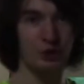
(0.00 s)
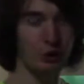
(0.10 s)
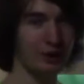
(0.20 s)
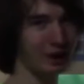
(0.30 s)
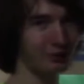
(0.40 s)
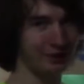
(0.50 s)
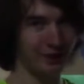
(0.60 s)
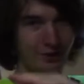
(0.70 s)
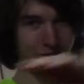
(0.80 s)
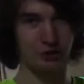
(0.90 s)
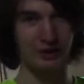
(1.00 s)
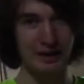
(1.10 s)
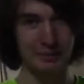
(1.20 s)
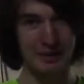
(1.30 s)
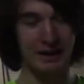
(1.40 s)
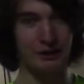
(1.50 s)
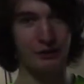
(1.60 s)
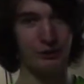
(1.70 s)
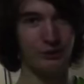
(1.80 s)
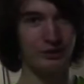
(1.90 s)
go down and not straight
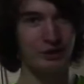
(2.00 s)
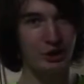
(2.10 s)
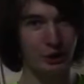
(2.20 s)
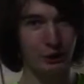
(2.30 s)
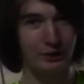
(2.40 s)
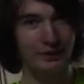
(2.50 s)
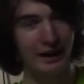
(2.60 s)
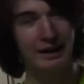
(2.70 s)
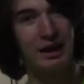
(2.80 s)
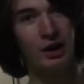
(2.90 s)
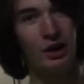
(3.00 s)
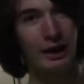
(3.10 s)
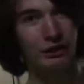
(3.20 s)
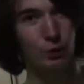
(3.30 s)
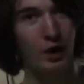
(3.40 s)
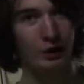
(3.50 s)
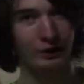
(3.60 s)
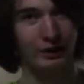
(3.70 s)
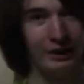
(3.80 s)
because then it collects water.